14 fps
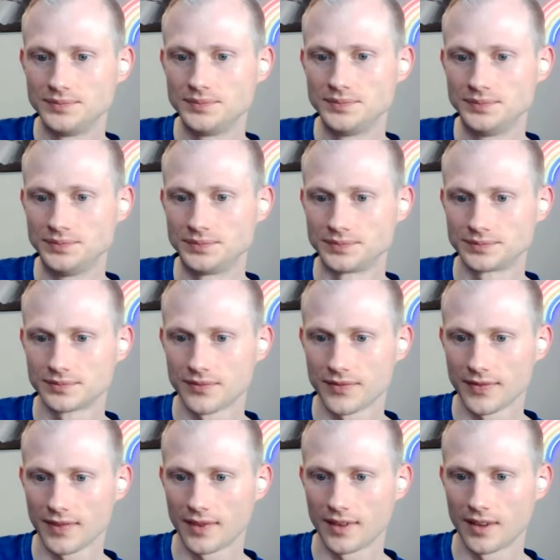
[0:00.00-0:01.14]

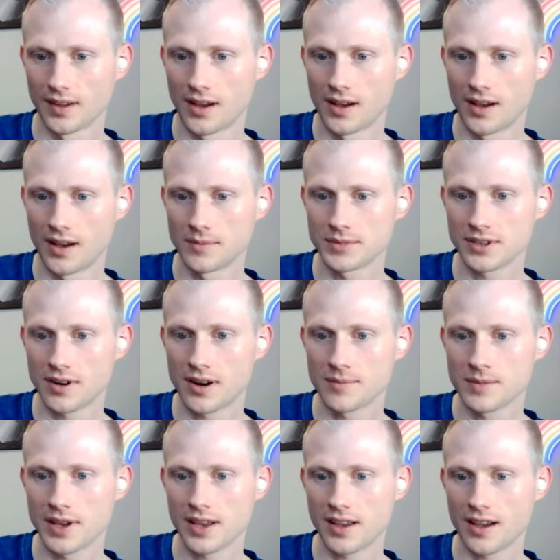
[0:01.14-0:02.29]
I'm sorry
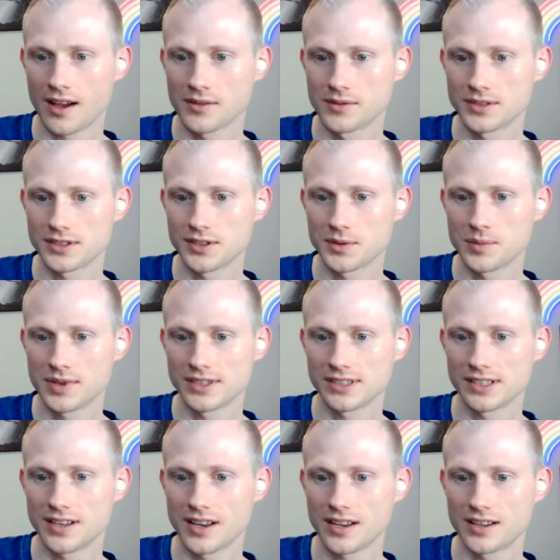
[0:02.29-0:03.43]
I'm late. I was too
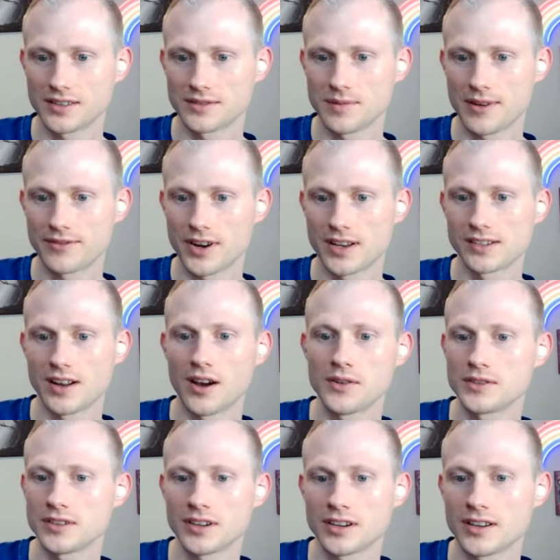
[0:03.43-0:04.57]
busy taking my friend. Oh,
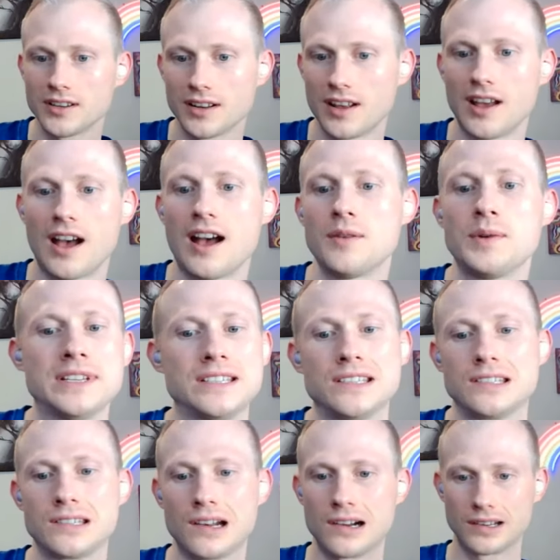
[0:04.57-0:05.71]
you're good. We
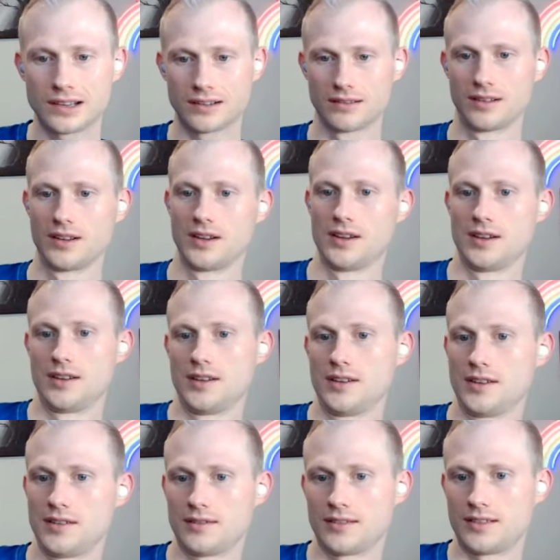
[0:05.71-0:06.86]
just started.
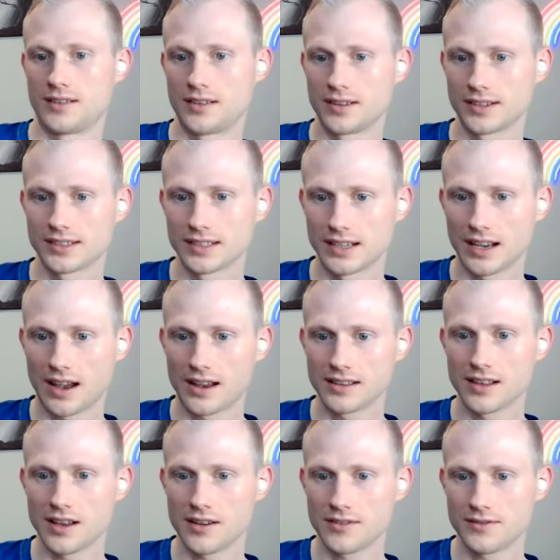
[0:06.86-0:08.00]
Honestly, I
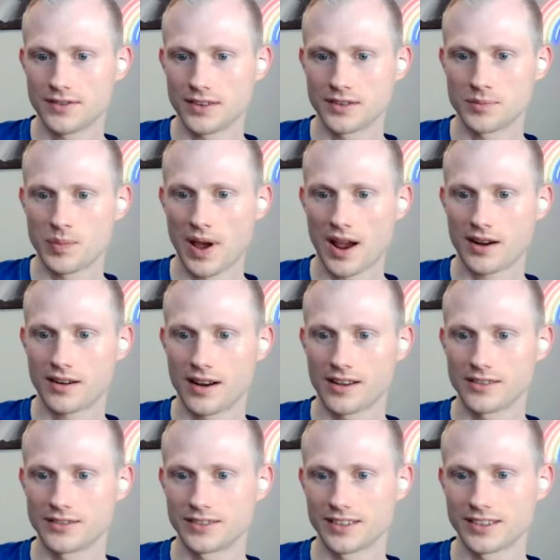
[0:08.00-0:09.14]
love your
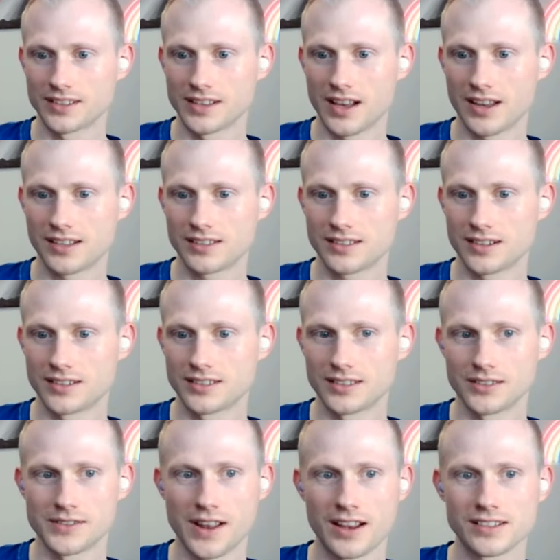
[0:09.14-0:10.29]
background. The lights are
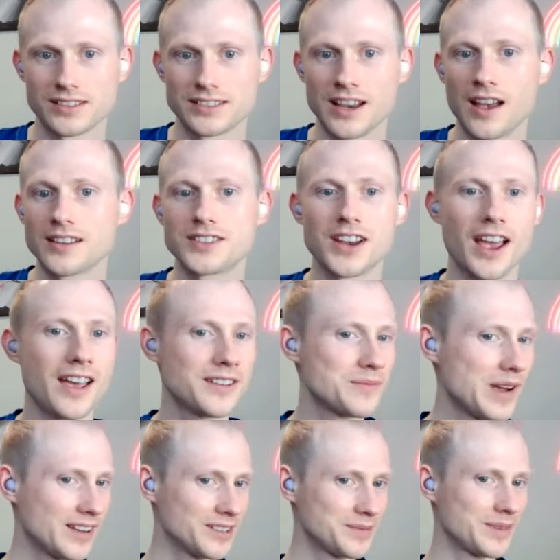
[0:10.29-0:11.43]
so nice. Yeah, Chad,
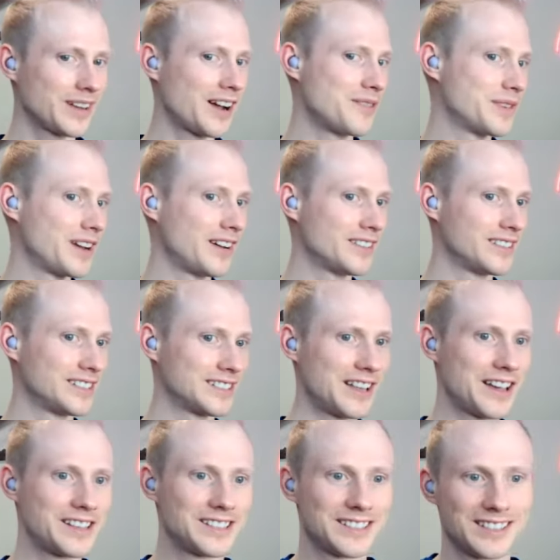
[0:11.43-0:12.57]
my husband, got me all these
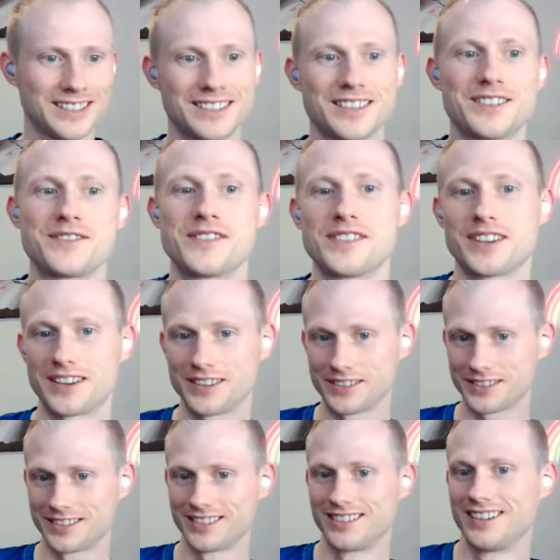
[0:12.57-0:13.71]
lights. They're really cute.